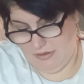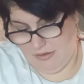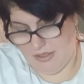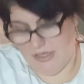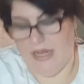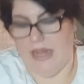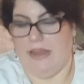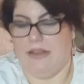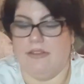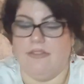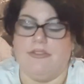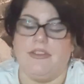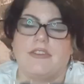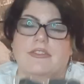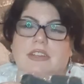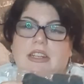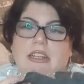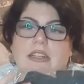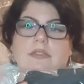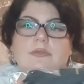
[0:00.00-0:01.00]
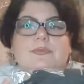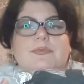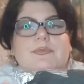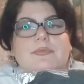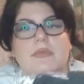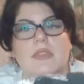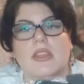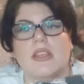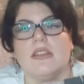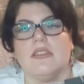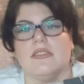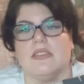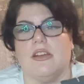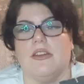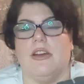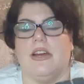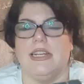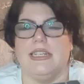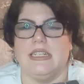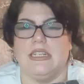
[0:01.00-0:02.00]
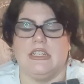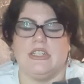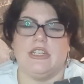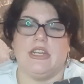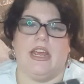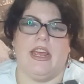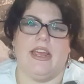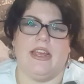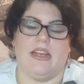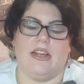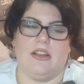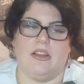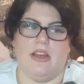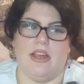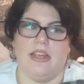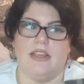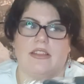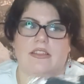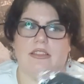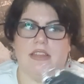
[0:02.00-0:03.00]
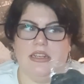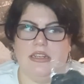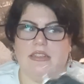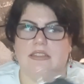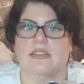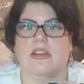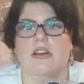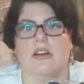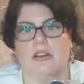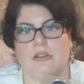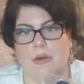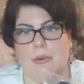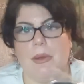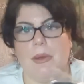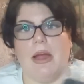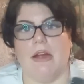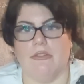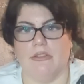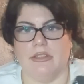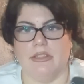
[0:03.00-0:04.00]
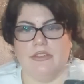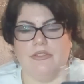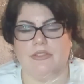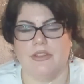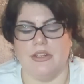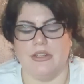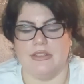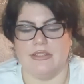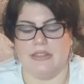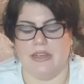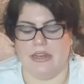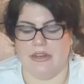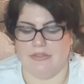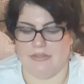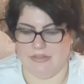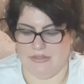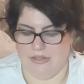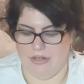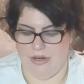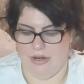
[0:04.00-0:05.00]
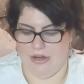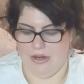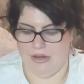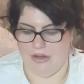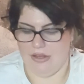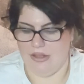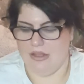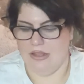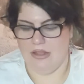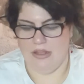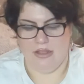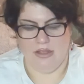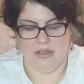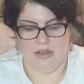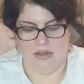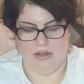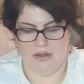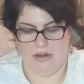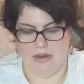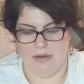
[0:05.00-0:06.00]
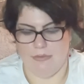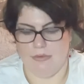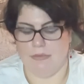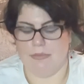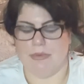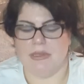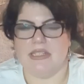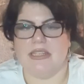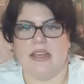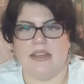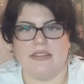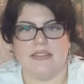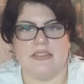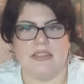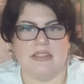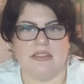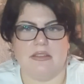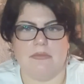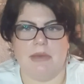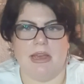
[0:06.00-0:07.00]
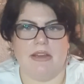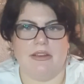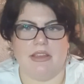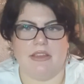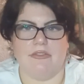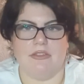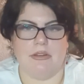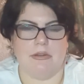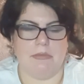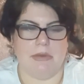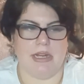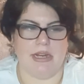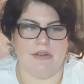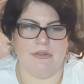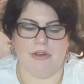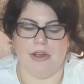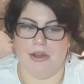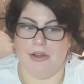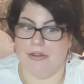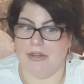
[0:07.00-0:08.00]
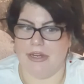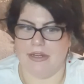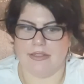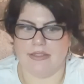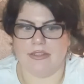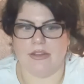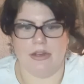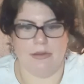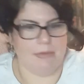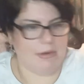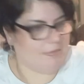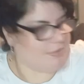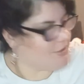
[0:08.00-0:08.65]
Yeah, 50. So I did check, like, these are apparently food safe. So I will be testing them out, giving them a little go next time I'm